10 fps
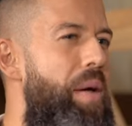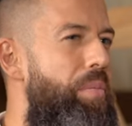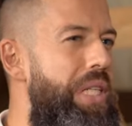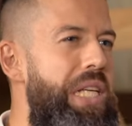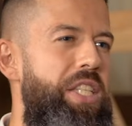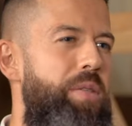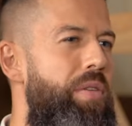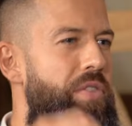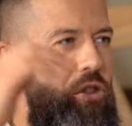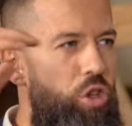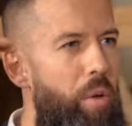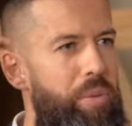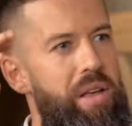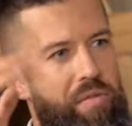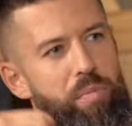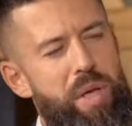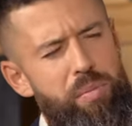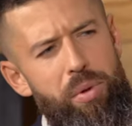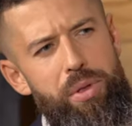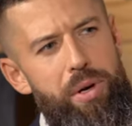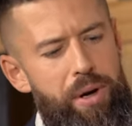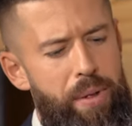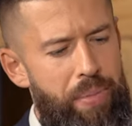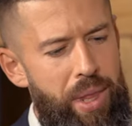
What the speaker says: the MDs, some of the top level people there,